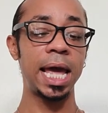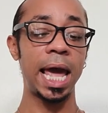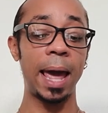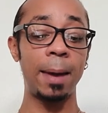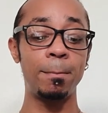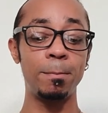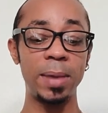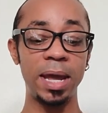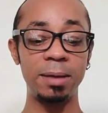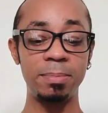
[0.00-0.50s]

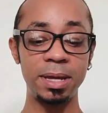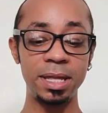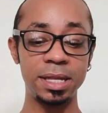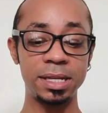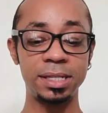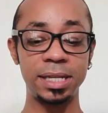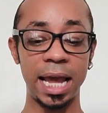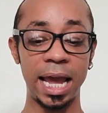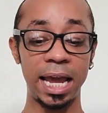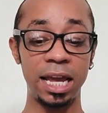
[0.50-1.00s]
And maybe
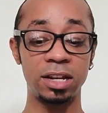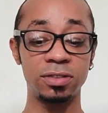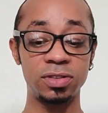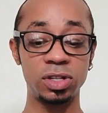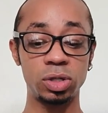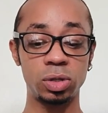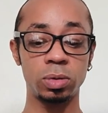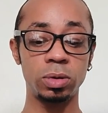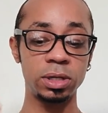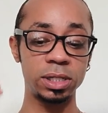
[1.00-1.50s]
this Eight of
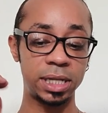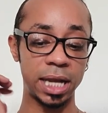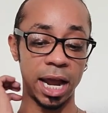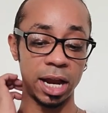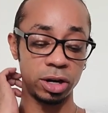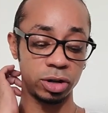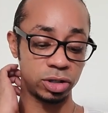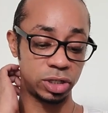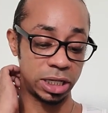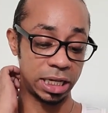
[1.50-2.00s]
Swords
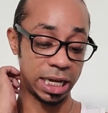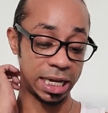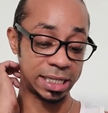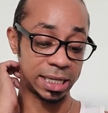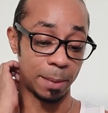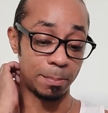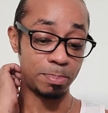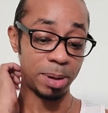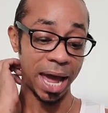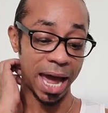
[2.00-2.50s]
energy is
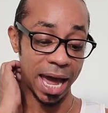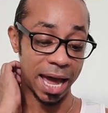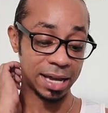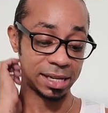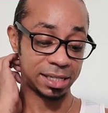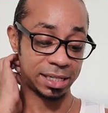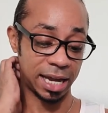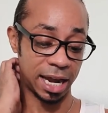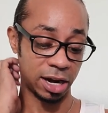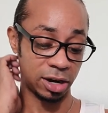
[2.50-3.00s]
a
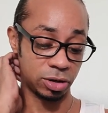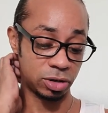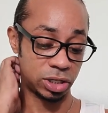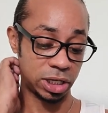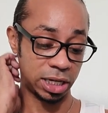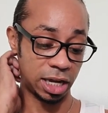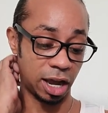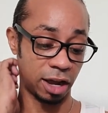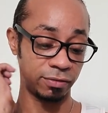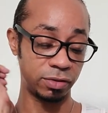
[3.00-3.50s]
past
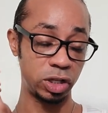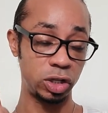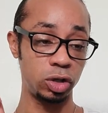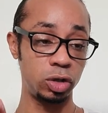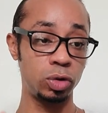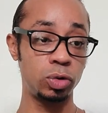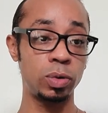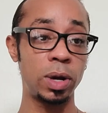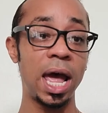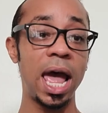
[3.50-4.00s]
energy of
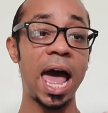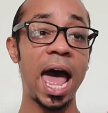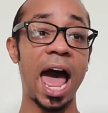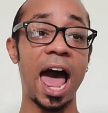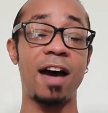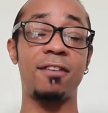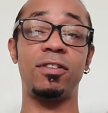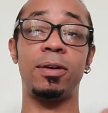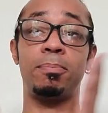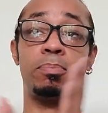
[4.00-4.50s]
you
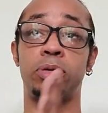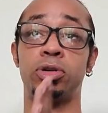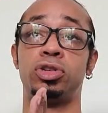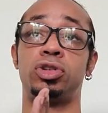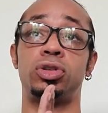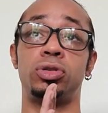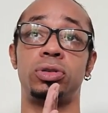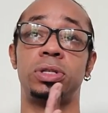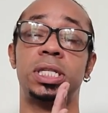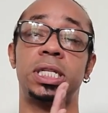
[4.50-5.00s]
having
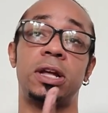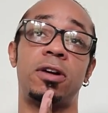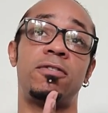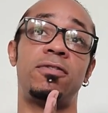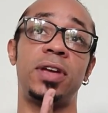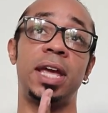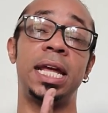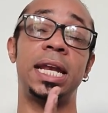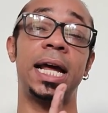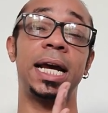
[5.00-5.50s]
put
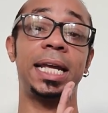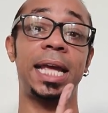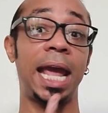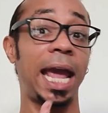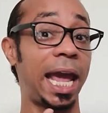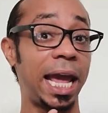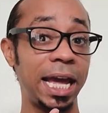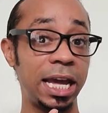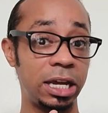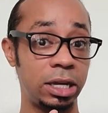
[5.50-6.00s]
yourself in a
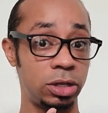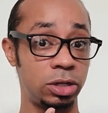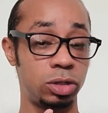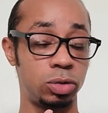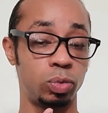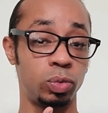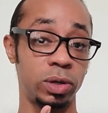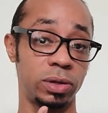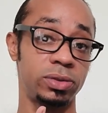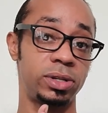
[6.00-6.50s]

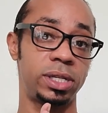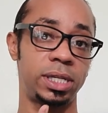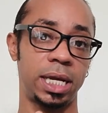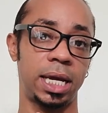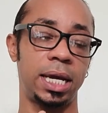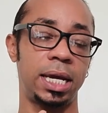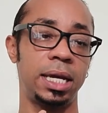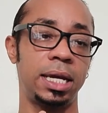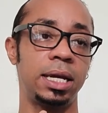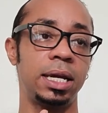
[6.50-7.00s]
cage, we'll
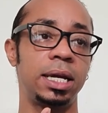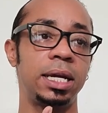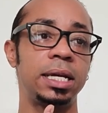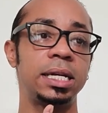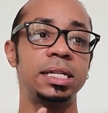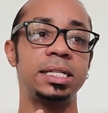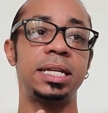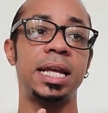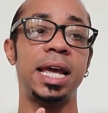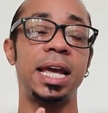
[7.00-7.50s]
say,
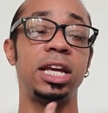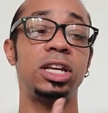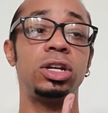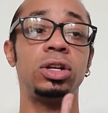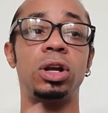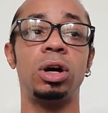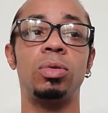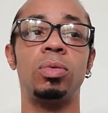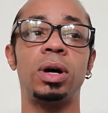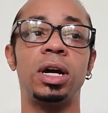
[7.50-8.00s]
saying,
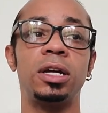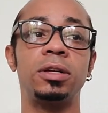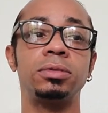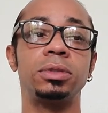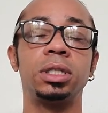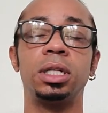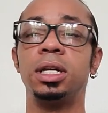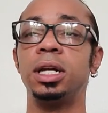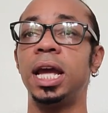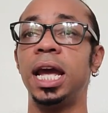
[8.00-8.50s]
you know what?
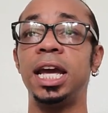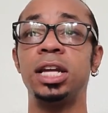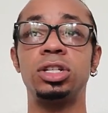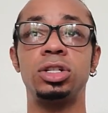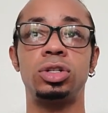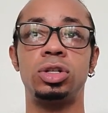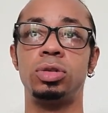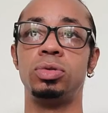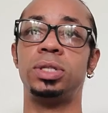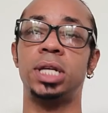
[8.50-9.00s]

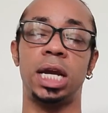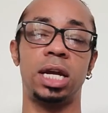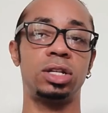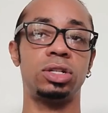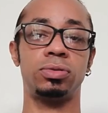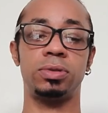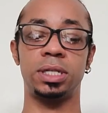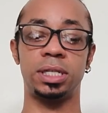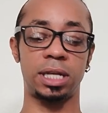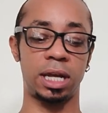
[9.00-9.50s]
It's too
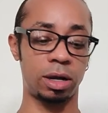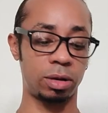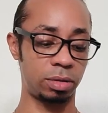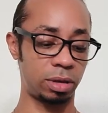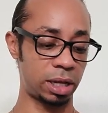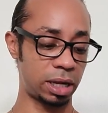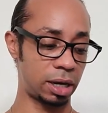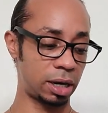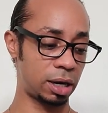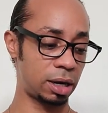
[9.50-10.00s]
dangerous
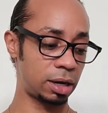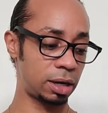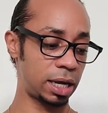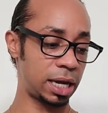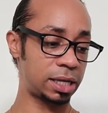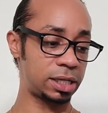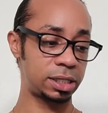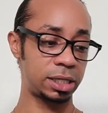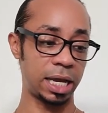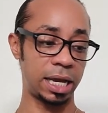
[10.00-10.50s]
out there.
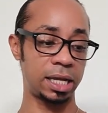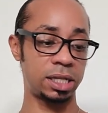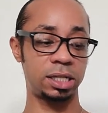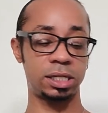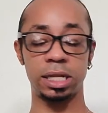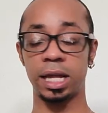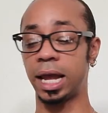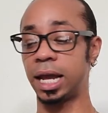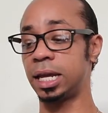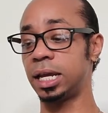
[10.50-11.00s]
It's
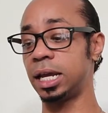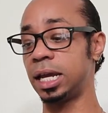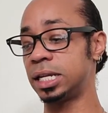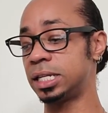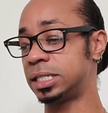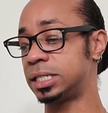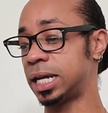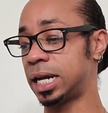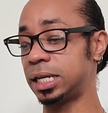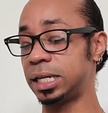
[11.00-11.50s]
it's like
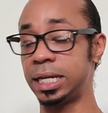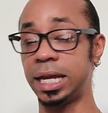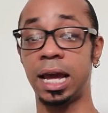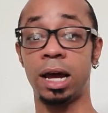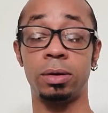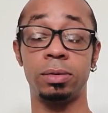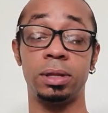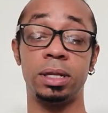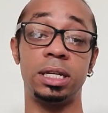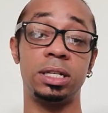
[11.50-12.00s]
it's deadly
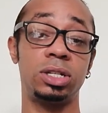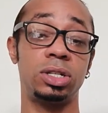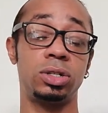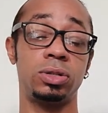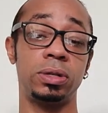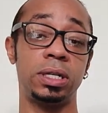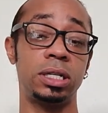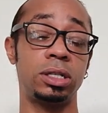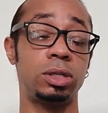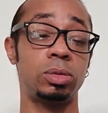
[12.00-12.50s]
out in these
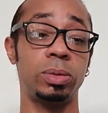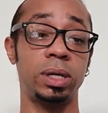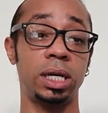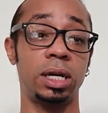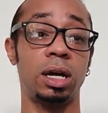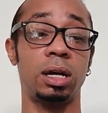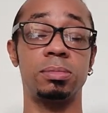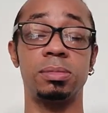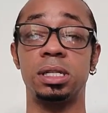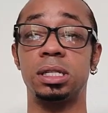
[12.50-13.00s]
streets when
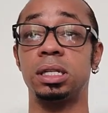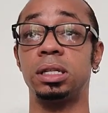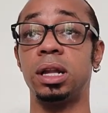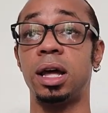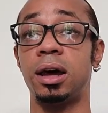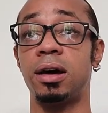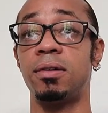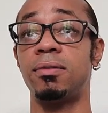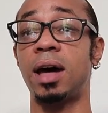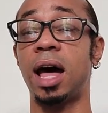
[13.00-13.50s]
it comes to
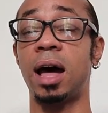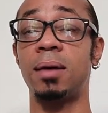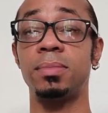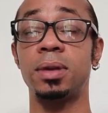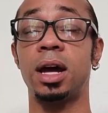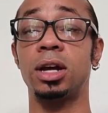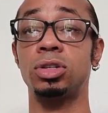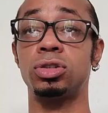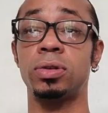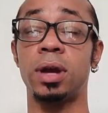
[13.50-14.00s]
love. I'm
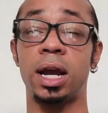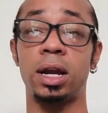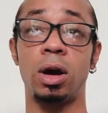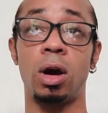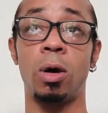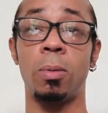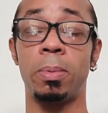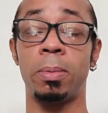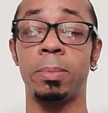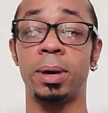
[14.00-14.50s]
not trying to
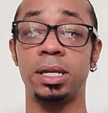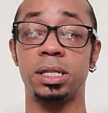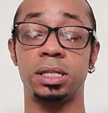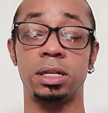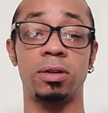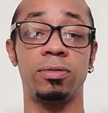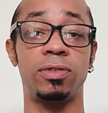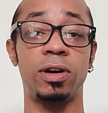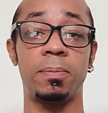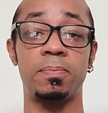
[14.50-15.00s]
open
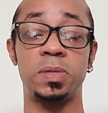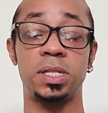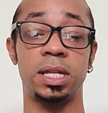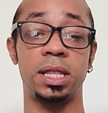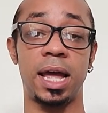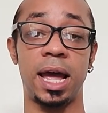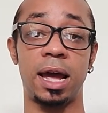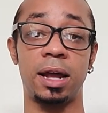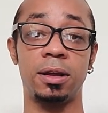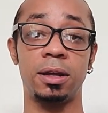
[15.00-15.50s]
myself up to
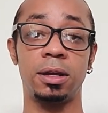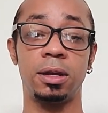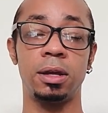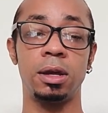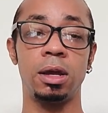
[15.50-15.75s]
that.